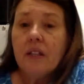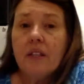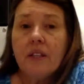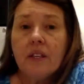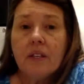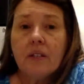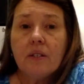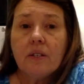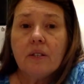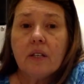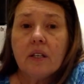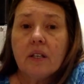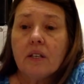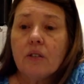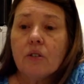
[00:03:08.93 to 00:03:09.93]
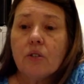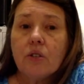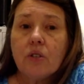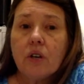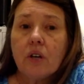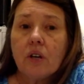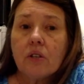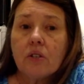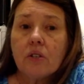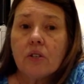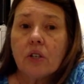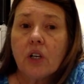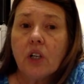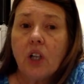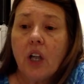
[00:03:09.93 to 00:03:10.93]
This is
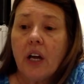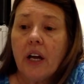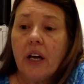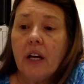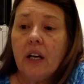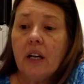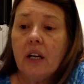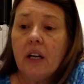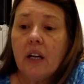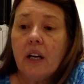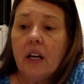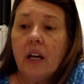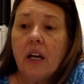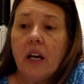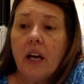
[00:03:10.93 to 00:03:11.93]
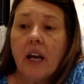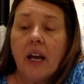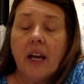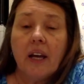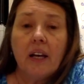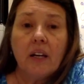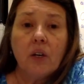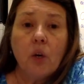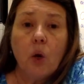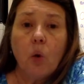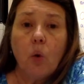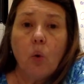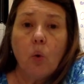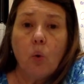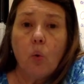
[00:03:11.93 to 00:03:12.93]
just clay and
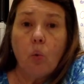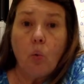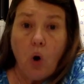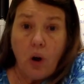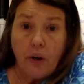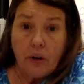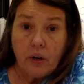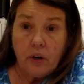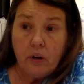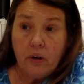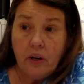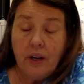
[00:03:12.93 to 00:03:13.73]
water.